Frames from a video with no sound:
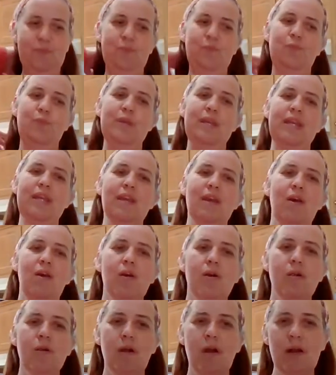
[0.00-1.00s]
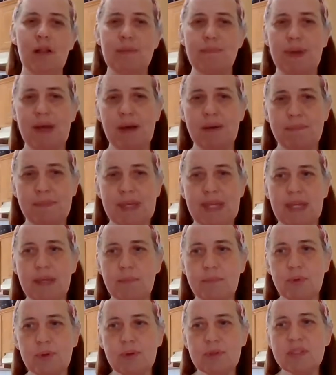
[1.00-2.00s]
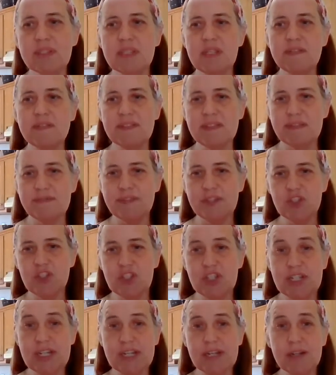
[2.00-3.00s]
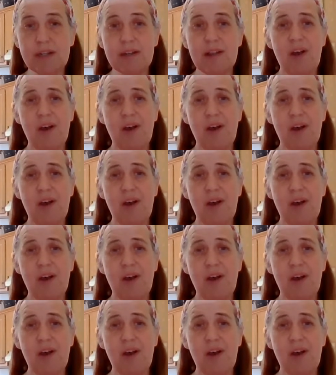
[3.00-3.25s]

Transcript: We are all about being more self-sufficient here.